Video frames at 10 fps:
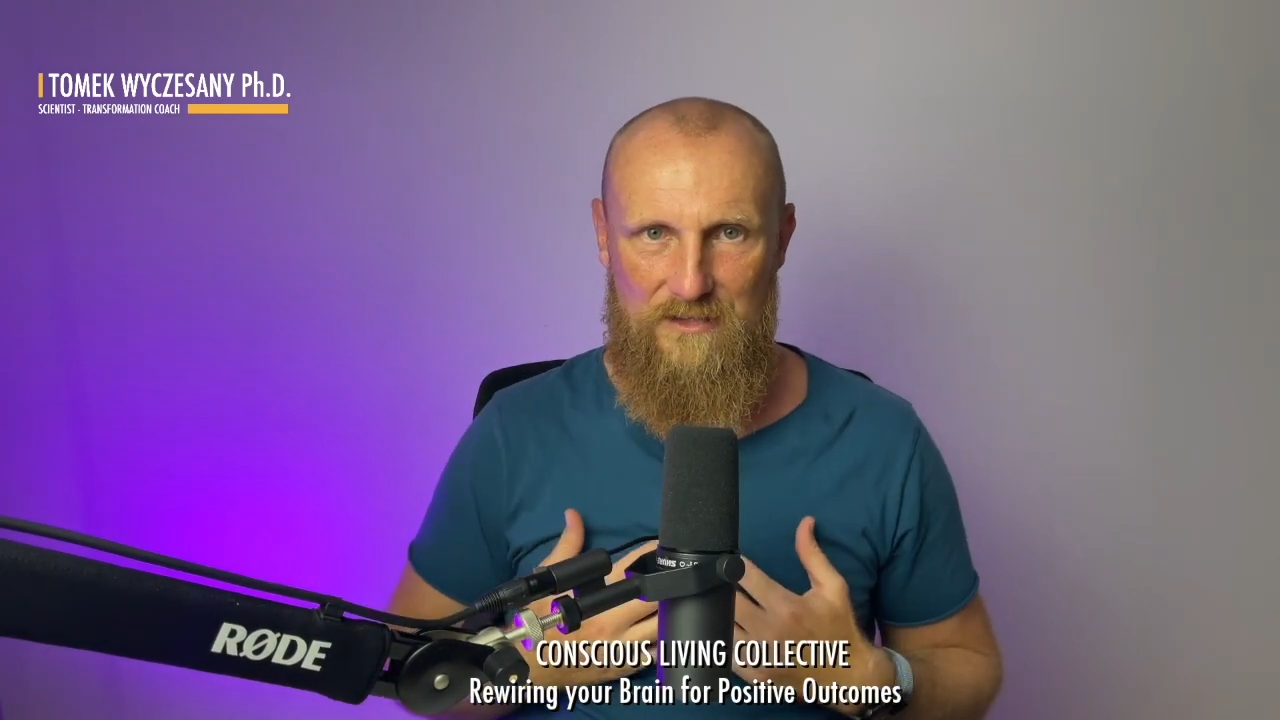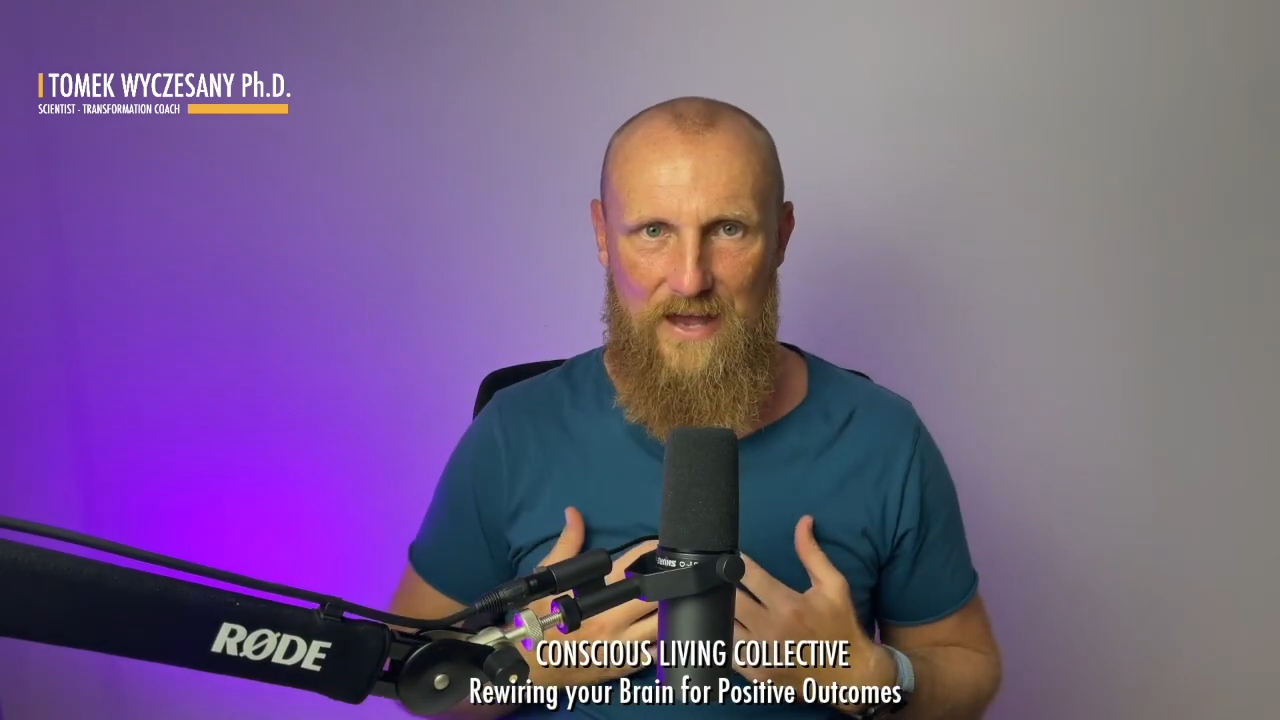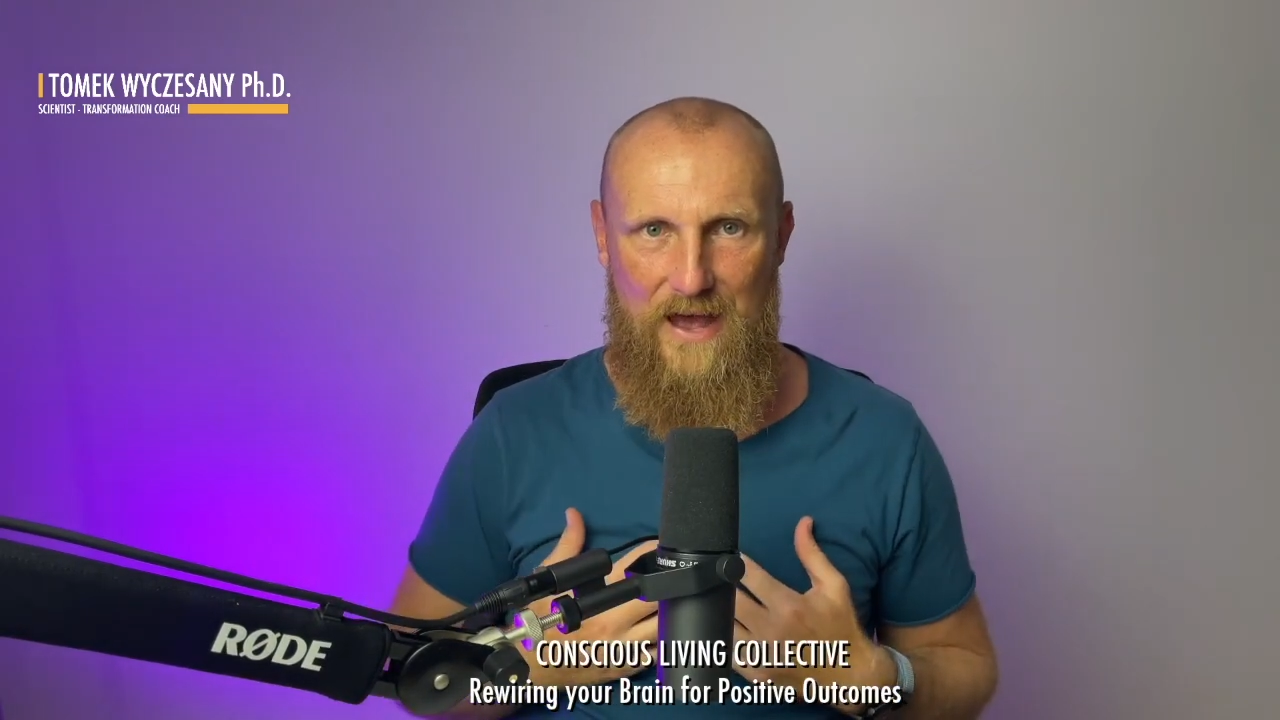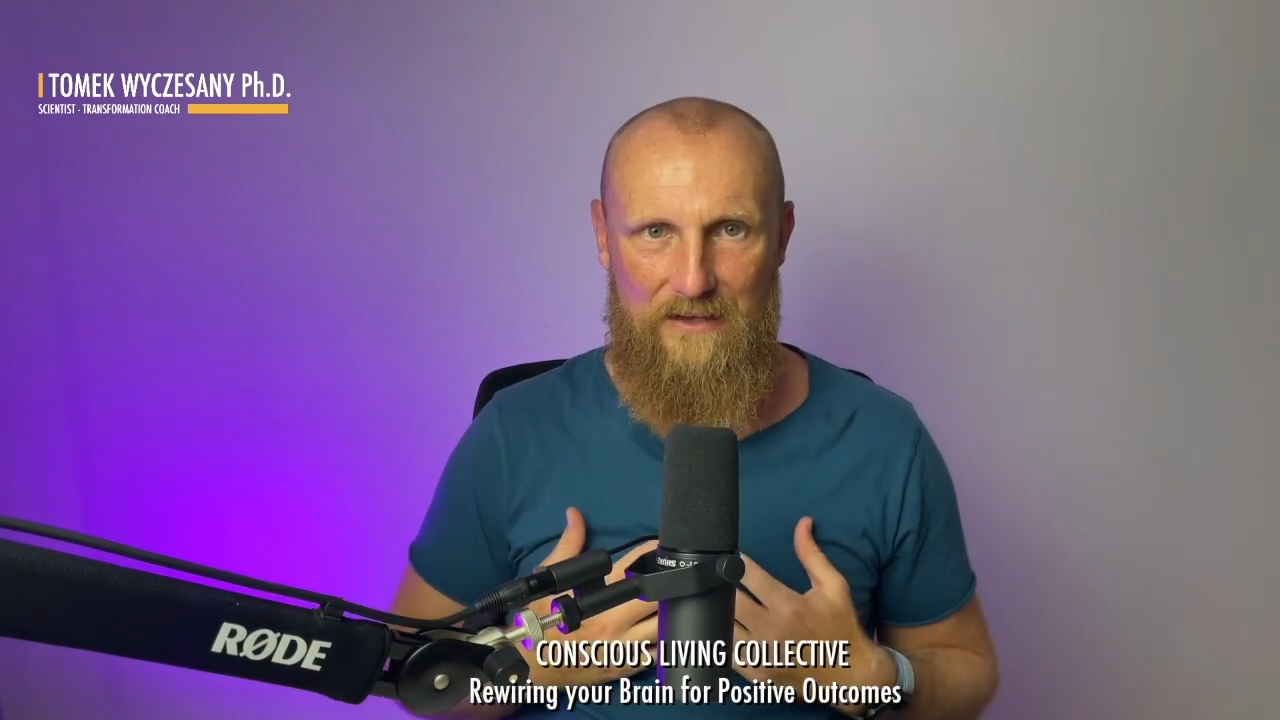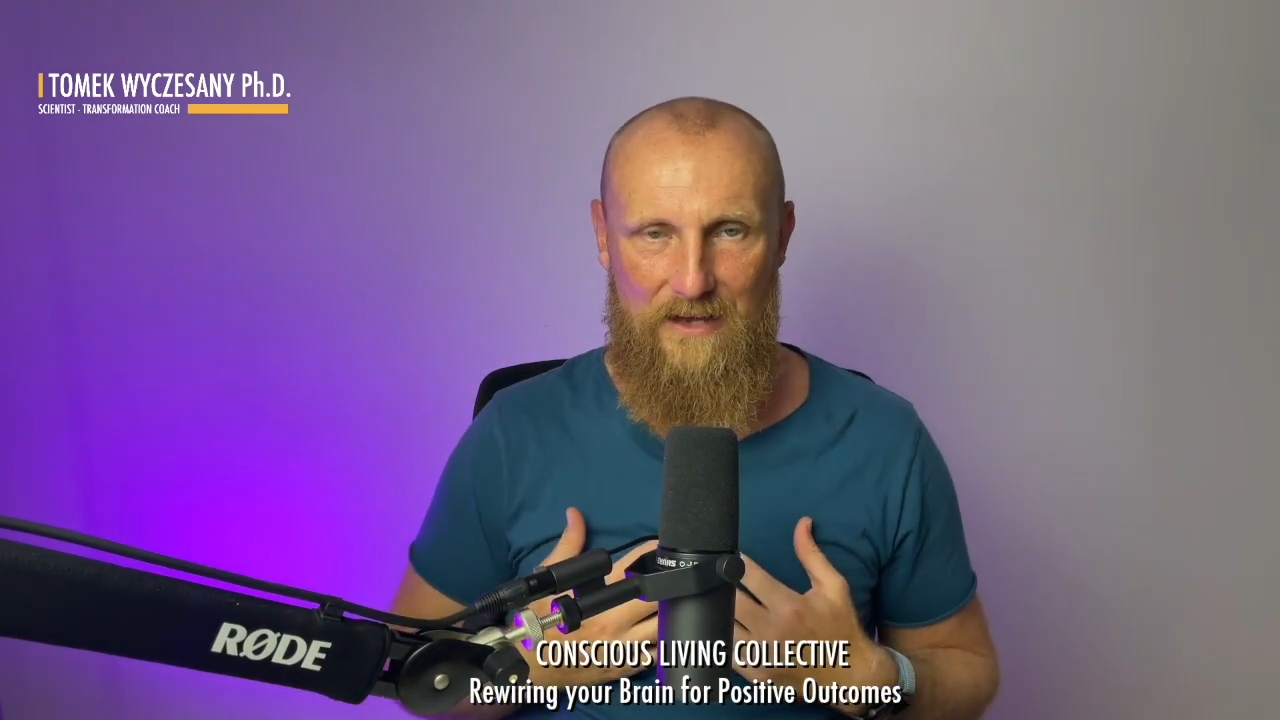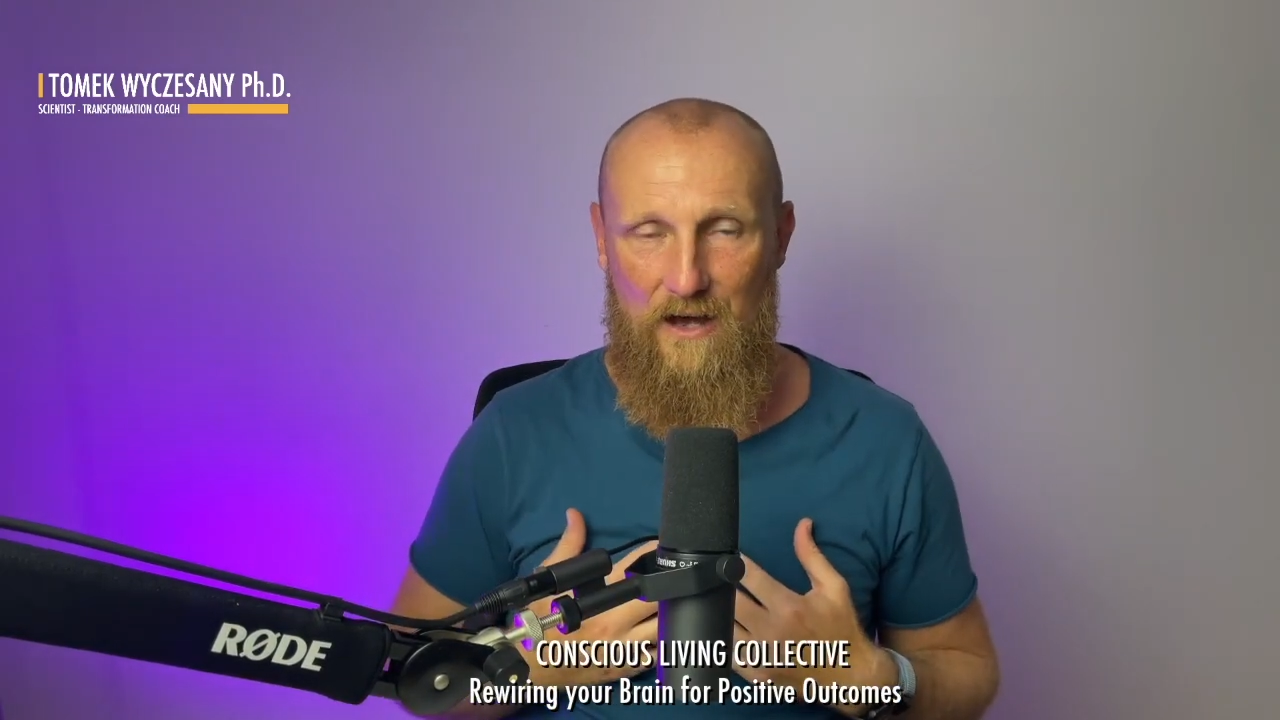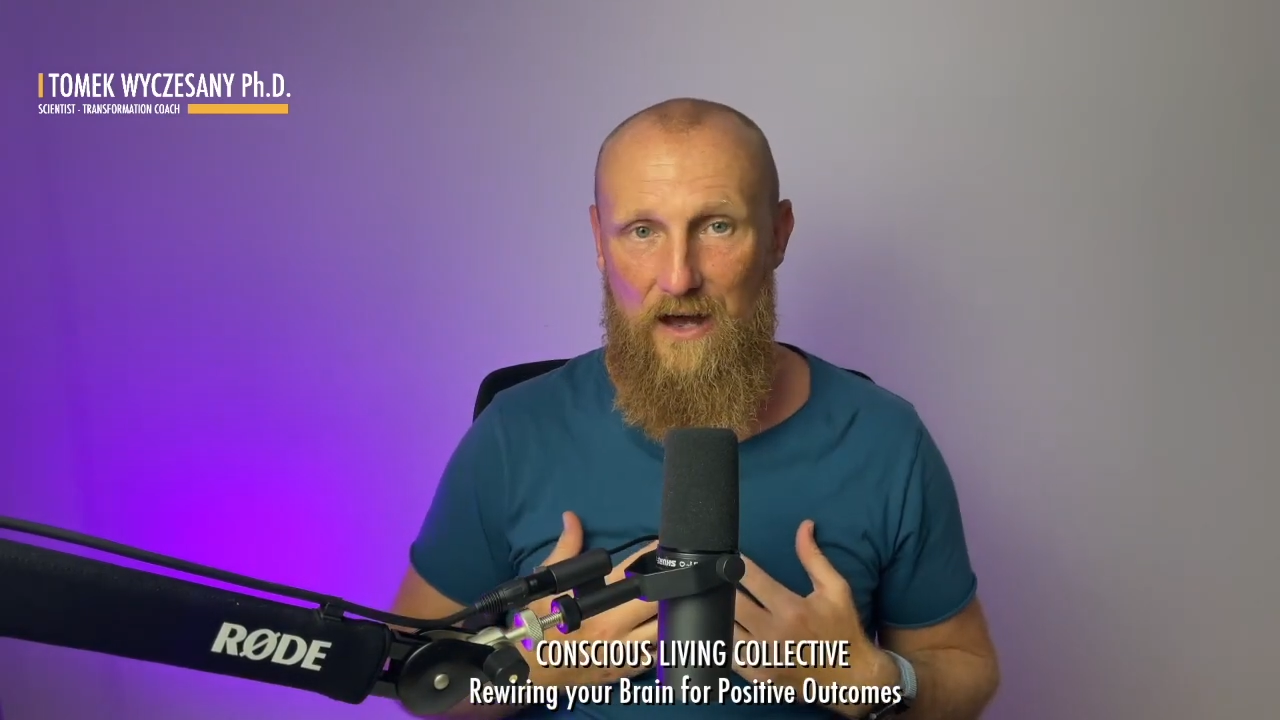that are